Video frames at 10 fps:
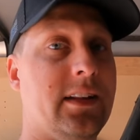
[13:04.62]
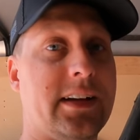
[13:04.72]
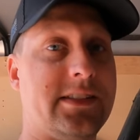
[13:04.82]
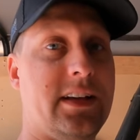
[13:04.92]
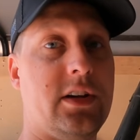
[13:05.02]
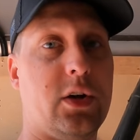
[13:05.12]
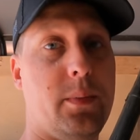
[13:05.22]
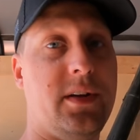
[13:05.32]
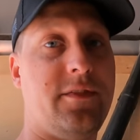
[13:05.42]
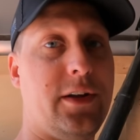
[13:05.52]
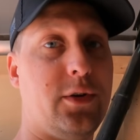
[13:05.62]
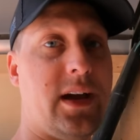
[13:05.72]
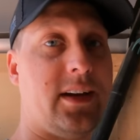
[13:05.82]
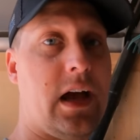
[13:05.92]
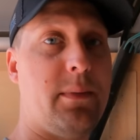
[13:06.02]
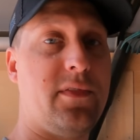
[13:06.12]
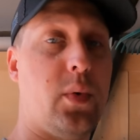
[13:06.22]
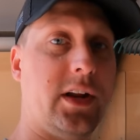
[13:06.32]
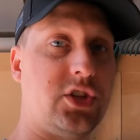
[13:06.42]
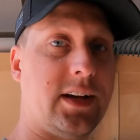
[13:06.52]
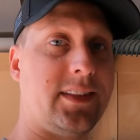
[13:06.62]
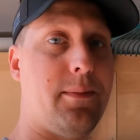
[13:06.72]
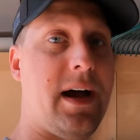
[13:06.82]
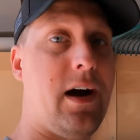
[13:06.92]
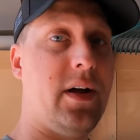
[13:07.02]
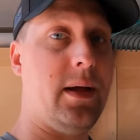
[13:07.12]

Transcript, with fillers: Like I said, equipmentdefender.com if you want to check them out.